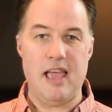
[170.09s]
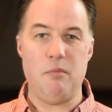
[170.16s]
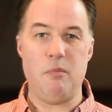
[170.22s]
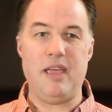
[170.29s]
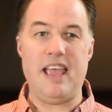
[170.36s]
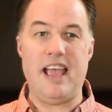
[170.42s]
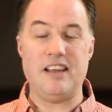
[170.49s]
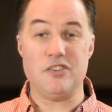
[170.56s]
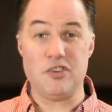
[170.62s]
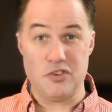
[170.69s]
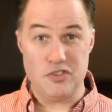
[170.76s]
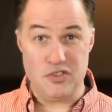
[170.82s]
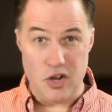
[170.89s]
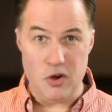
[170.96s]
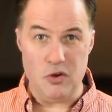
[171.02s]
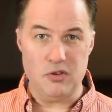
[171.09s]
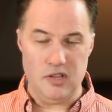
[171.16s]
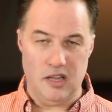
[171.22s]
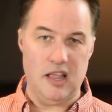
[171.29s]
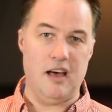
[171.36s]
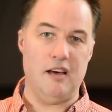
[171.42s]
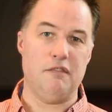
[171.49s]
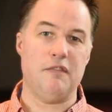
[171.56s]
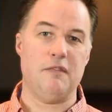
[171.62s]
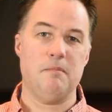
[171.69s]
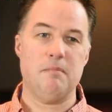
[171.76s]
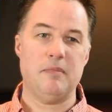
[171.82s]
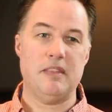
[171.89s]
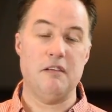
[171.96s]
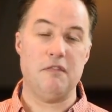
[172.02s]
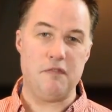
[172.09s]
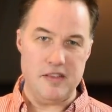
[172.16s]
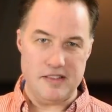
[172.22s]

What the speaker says: and we enter dode love, the